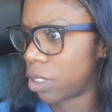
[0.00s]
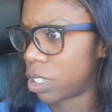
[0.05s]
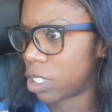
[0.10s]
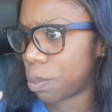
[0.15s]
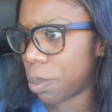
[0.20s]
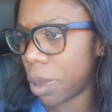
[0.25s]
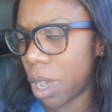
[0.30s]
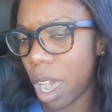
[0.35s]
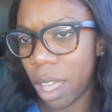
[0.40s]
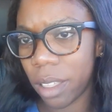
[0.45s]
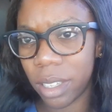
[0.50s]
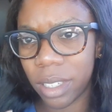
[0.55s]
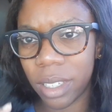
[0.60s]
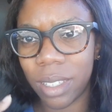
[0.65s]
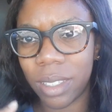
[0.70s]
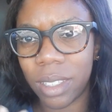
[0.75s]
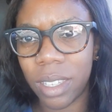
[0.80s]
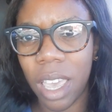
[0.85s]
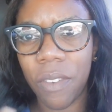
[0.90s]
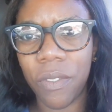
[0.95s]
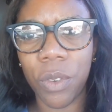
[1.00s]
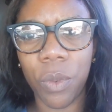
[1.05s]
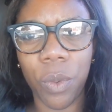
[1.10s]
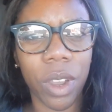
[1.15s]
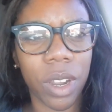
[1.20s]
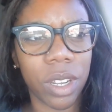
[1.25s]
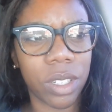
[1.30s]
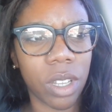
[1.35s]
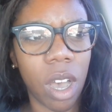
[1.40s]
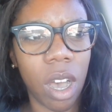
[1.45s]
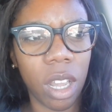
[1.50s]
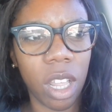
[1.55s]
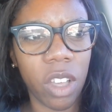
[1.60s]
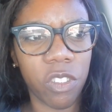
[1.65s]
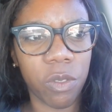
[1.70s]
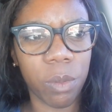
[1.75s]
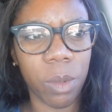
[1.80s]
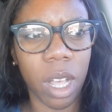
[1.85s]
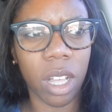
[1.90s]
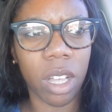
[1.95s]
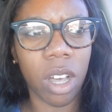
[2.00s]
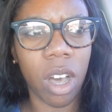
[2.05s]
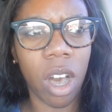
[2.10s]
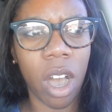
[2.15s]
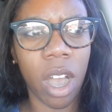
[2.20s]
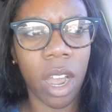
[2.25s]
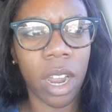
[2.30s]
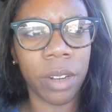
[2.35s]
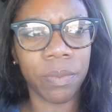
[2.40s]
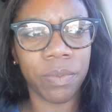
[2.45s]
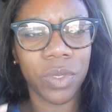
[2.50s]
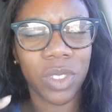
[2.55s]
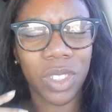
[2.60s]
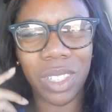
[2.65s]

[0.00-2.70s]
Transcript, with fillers: This pollen is everywhere. It's all over my car.